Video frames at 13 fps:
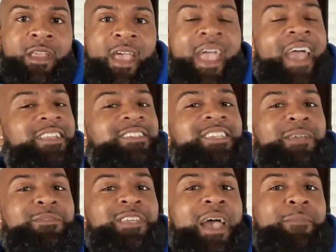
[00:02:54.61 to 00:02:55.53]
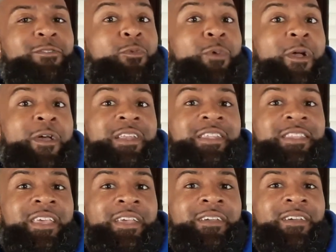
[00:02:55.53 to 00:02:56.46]
At the same time, don't wear
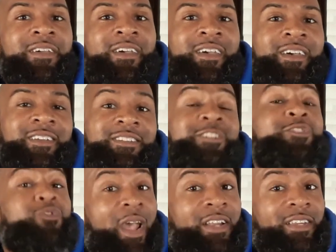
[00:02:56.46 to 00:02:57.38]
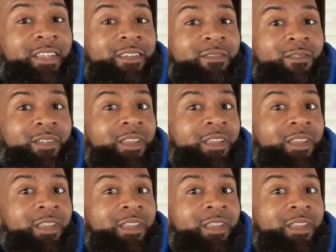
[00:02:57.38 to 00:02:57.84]
anything distracting,